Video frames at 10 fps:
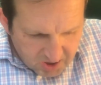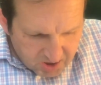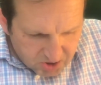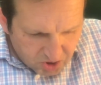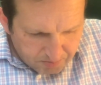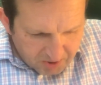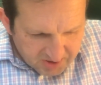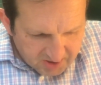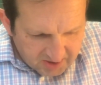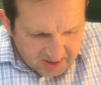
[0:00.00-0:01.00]
So the
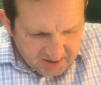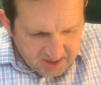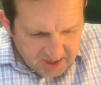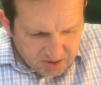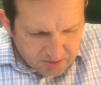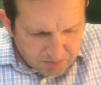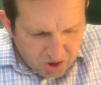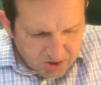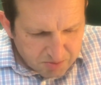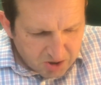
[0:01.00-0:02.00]
Pasuk again says,
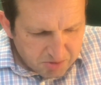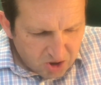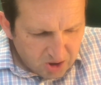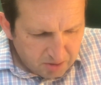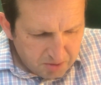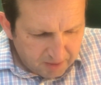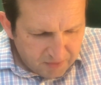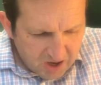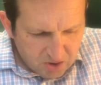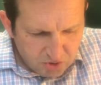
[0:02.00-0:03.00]

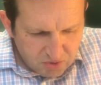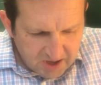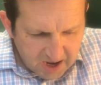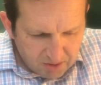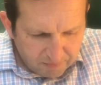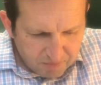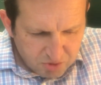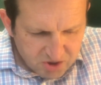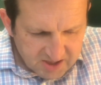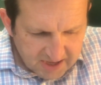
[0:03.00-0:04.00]
When you gather from
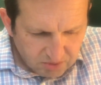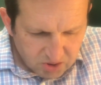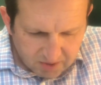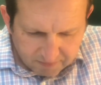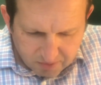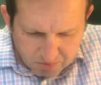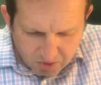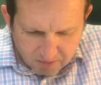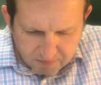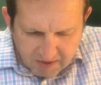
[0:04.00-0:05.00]
your silos and from
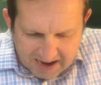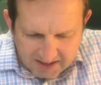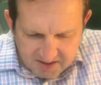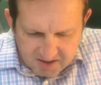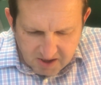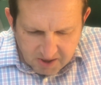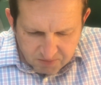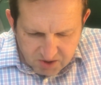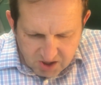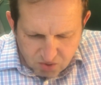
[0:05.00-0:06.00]
your vats,
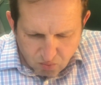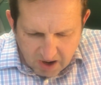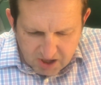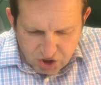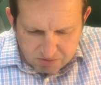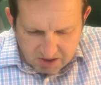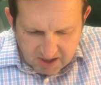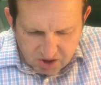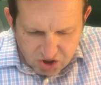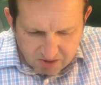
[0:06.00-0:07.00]
Says Rashi,
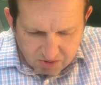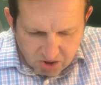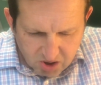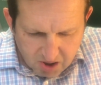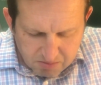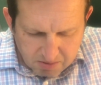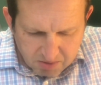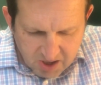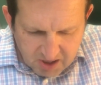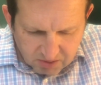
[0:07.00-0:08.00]
Mikan Som Chachamim
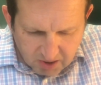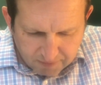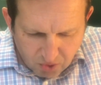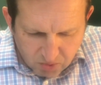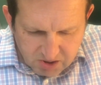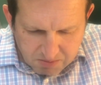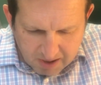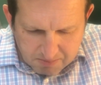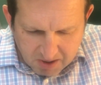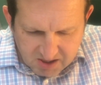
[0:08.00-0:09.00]
Lekvoas
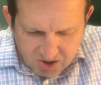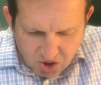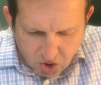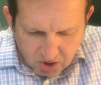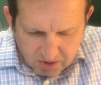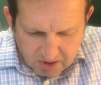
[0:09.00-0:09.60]
Man Meisu York